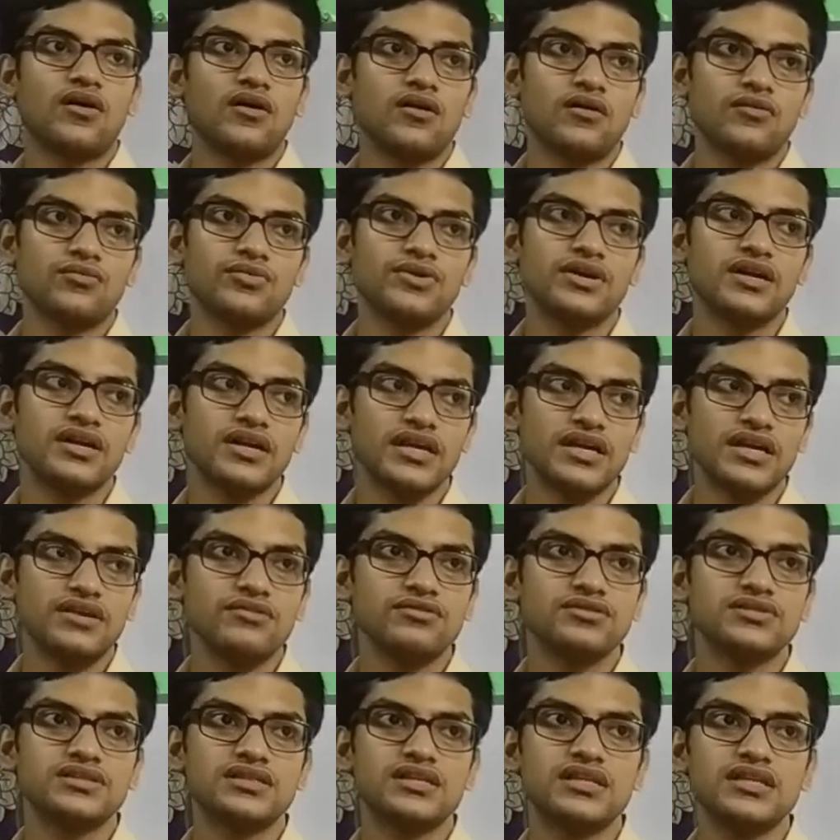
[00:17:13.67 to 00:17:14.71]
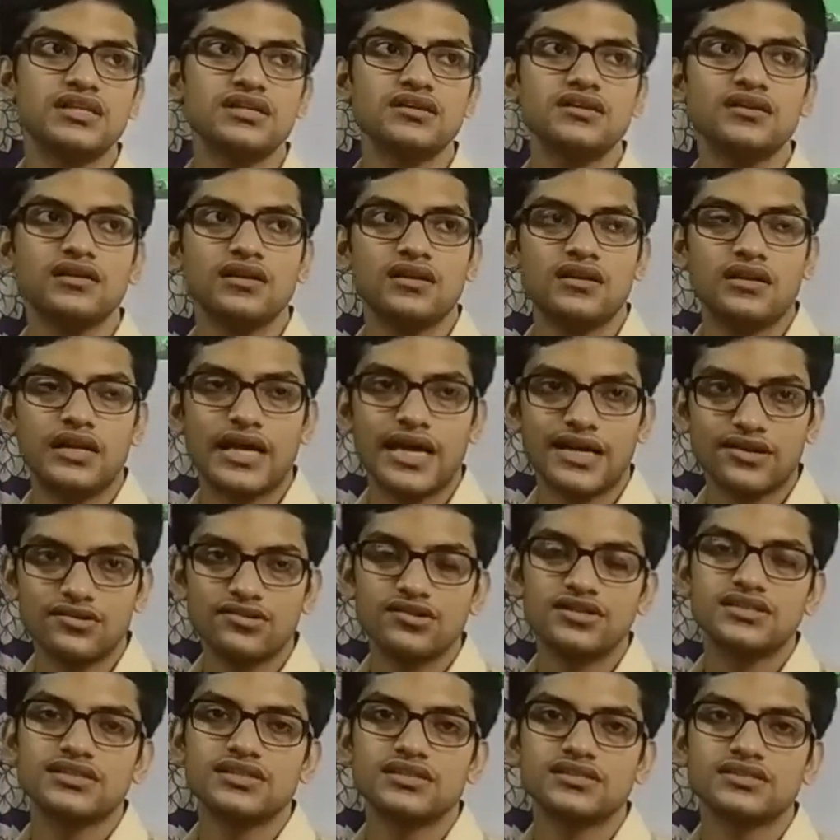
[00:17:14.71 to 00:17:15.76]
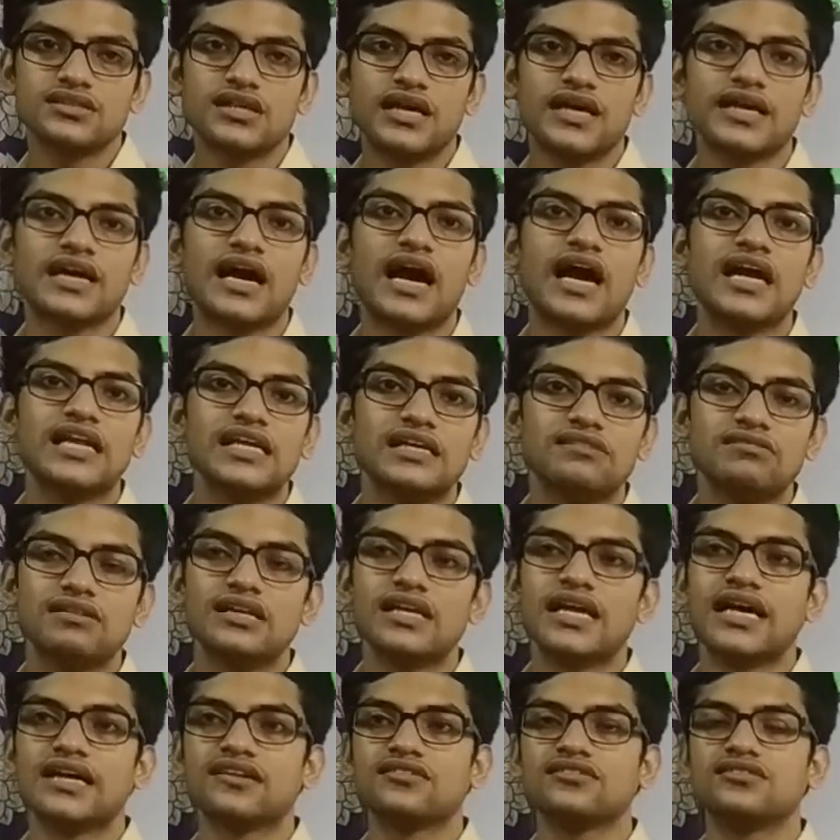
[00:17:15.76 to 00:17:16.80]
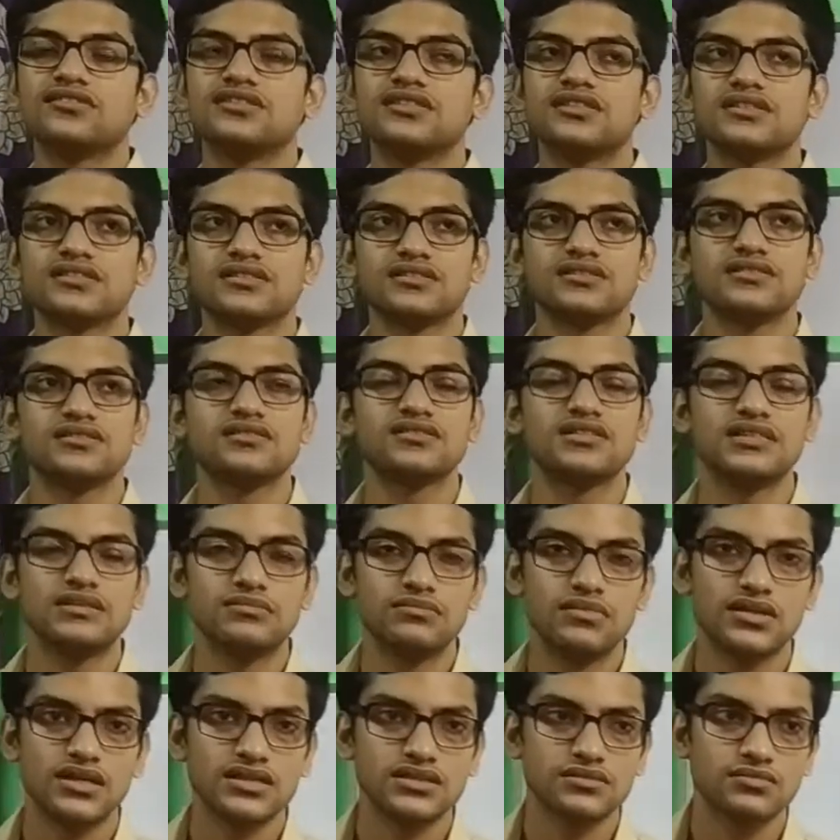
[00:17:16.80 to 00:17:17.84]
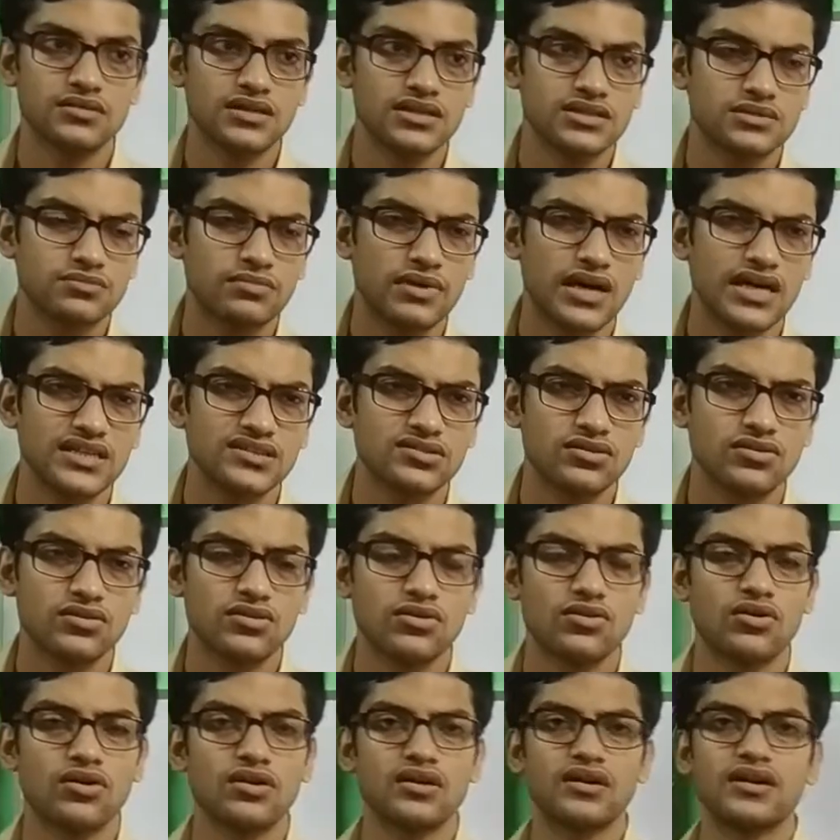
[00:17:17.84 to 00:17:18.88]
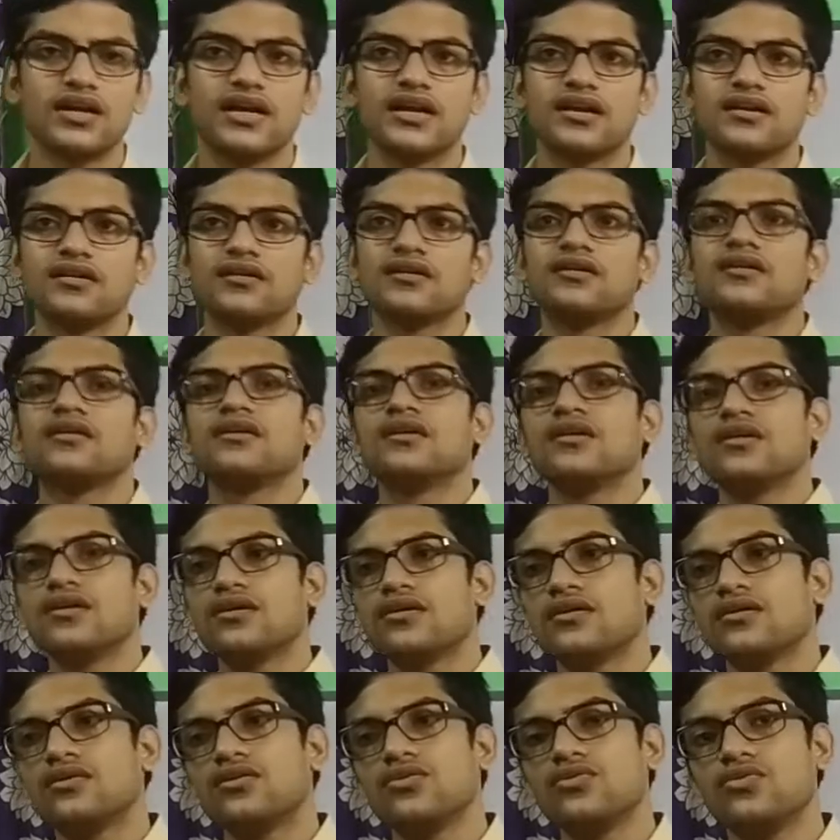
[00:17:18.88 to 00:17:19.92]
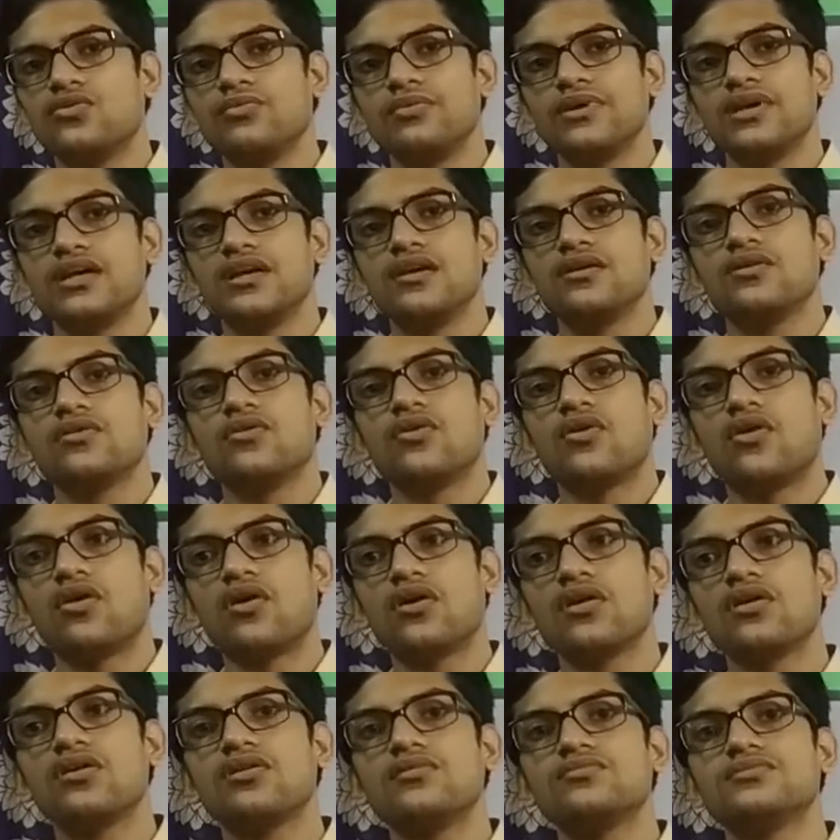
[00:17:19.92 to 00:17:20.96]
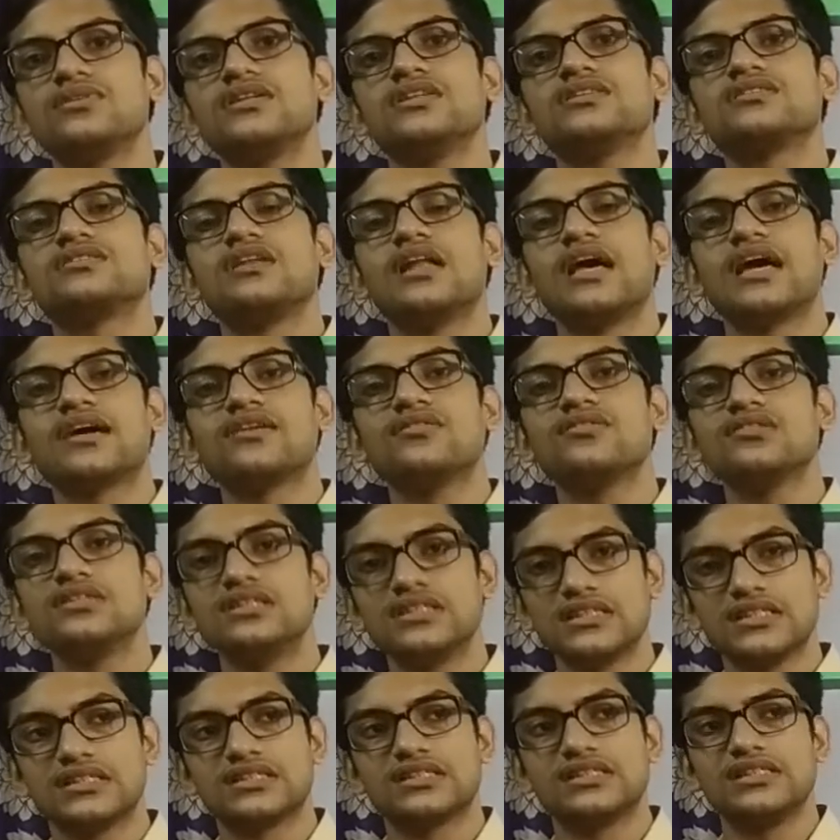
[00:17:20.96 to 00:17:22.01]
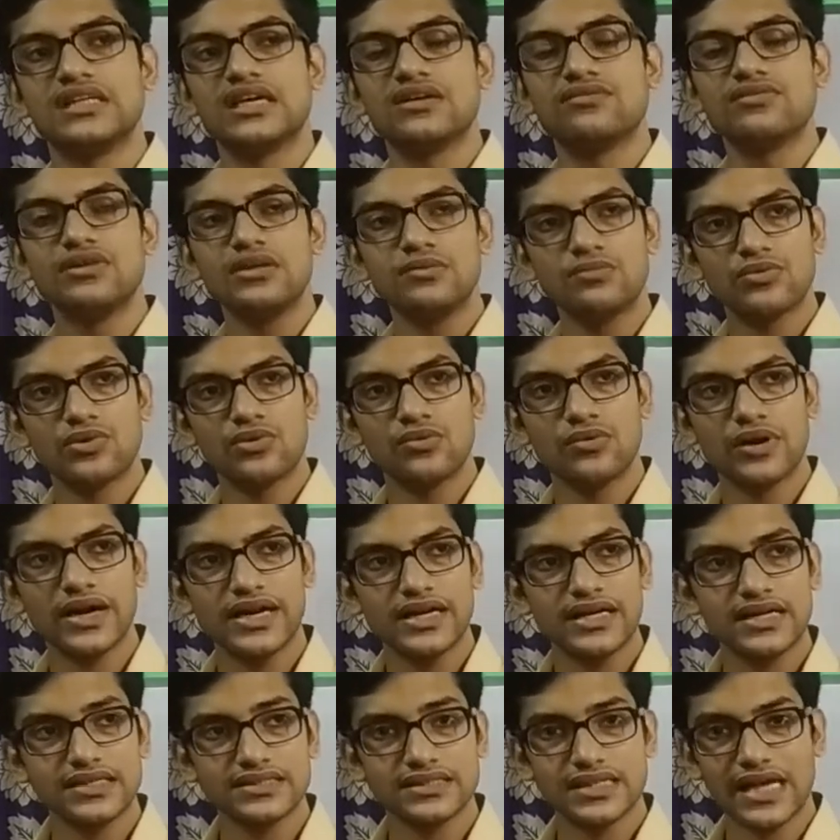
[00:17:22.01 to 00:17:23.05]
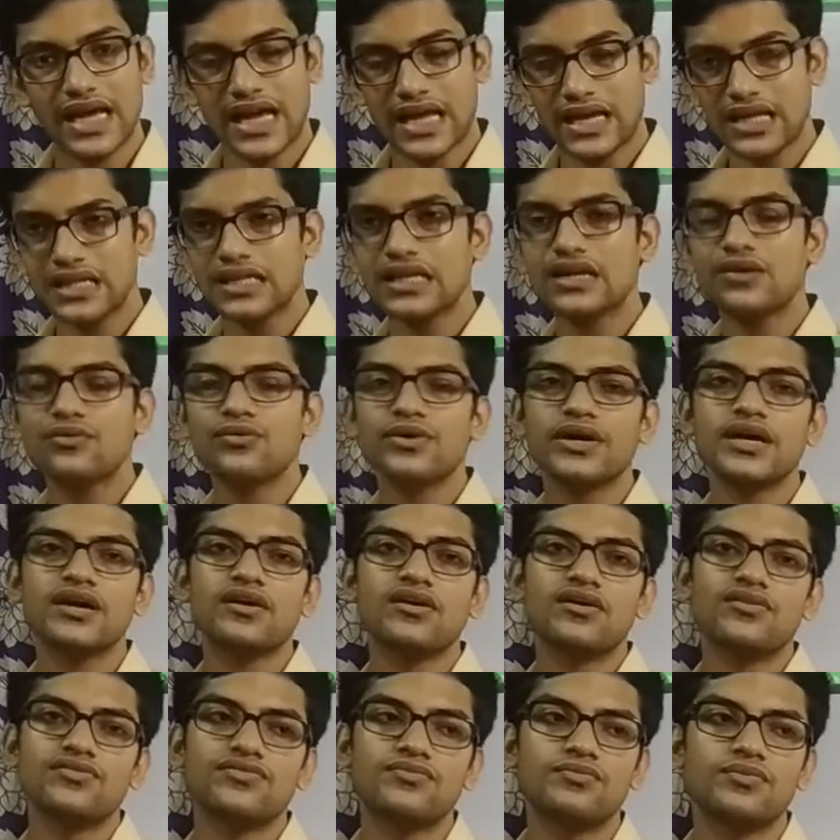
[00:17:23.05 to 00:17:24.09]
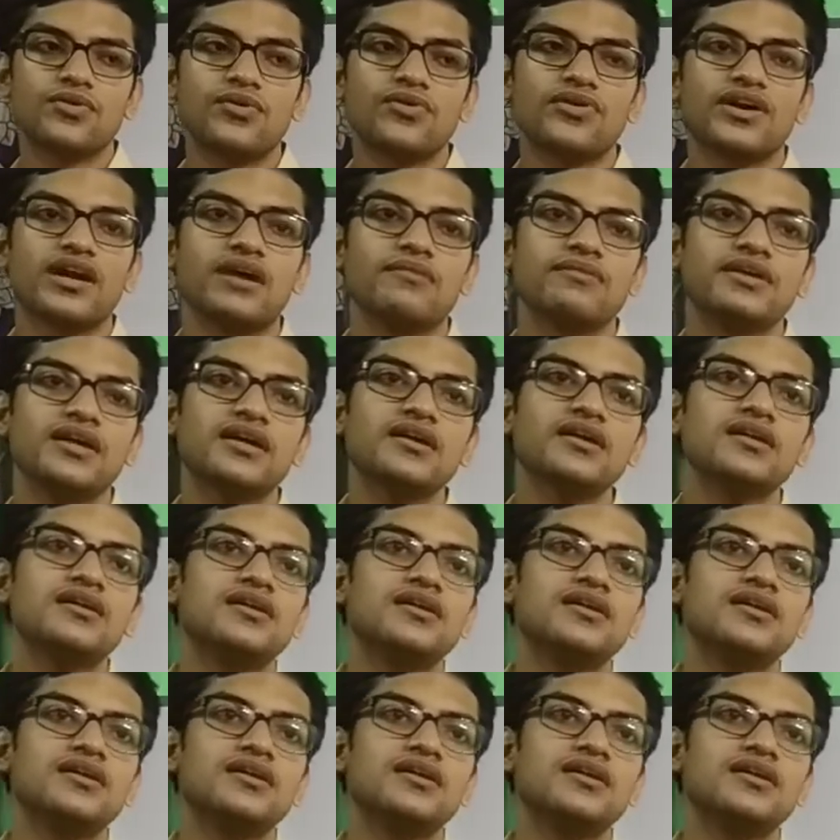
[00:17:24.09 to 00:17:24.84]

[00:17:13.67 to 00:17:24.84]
we are using languages like high level languages, C++, Python, .NET, Ruby, all of these languages, they will provide us another way of programming